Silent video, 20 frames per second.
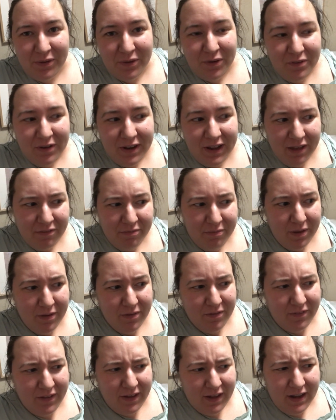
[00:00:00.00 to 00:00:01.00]
We already gave him
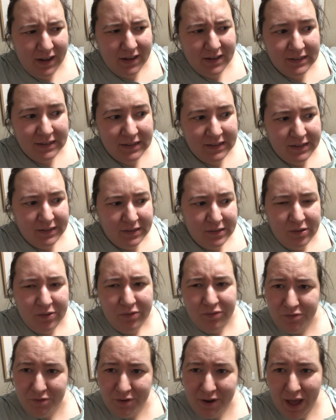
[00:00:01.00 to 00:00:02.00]
her feed
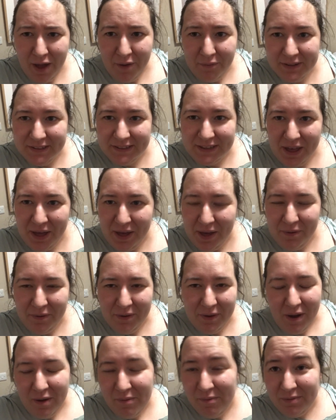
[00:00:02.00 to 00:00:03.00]
three hours ago.
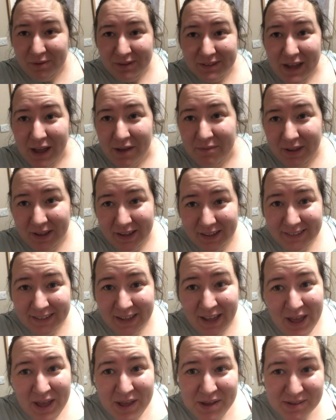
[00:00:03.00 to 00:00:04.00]
Can't remember what time it is.